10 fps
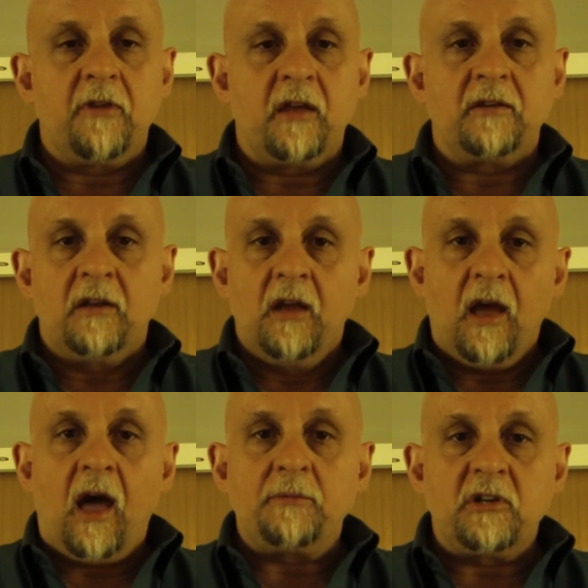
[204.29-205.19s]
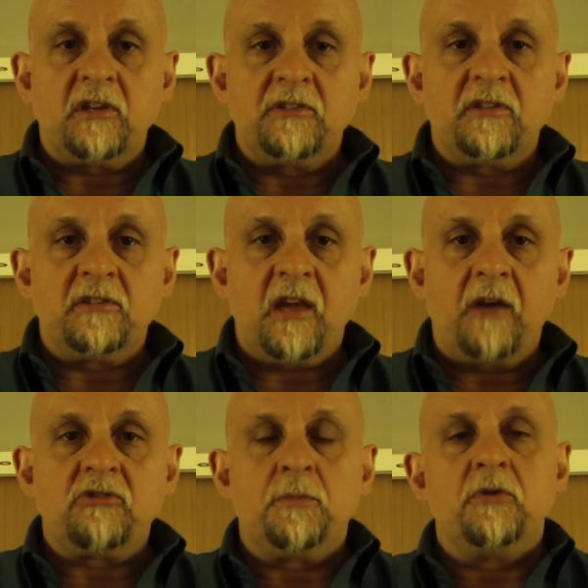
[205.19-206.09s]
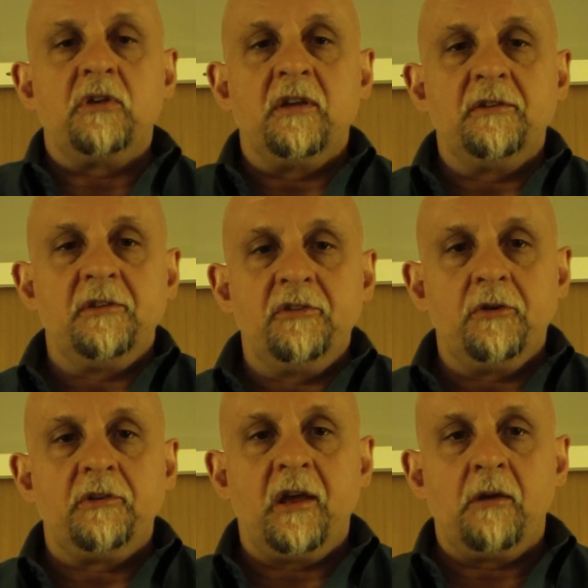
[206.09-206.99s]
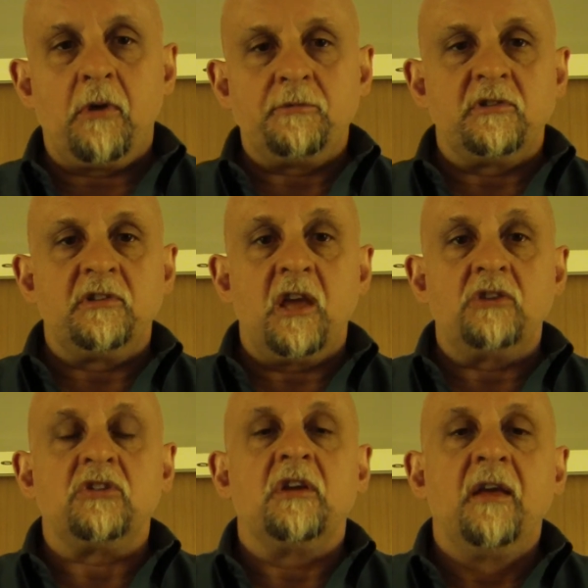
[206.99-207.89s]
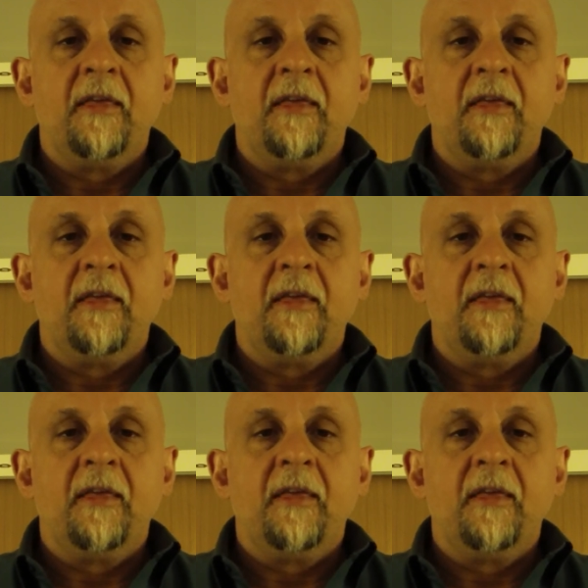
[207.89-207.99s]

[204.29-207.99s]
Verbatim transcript: that object, instance, attribute, into your data representation.